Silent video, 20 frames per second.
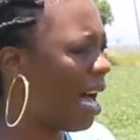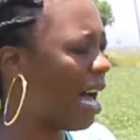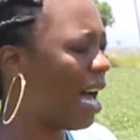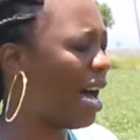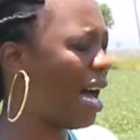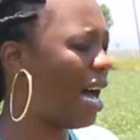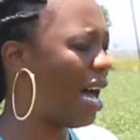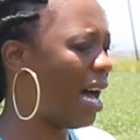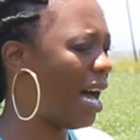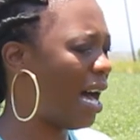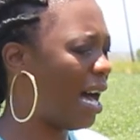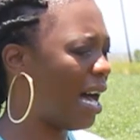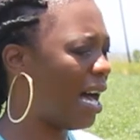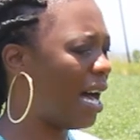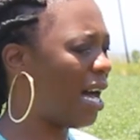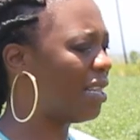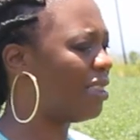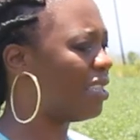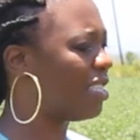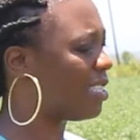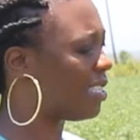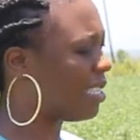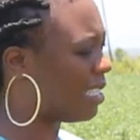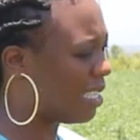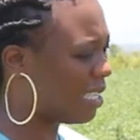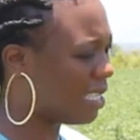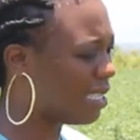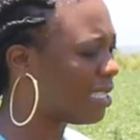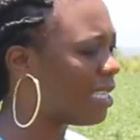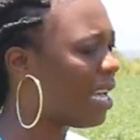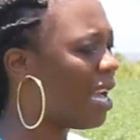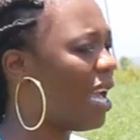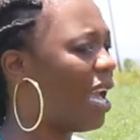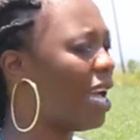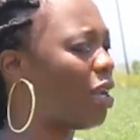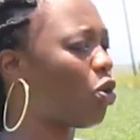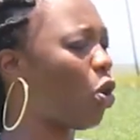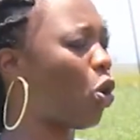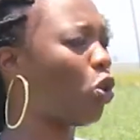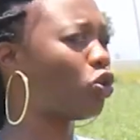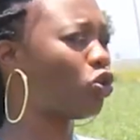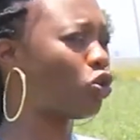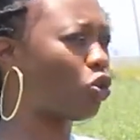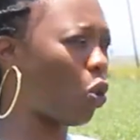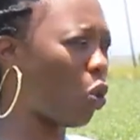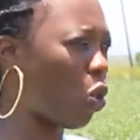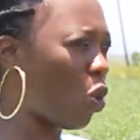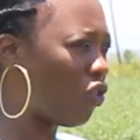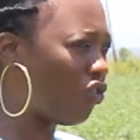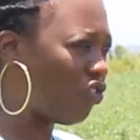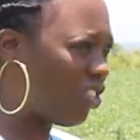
the seed and also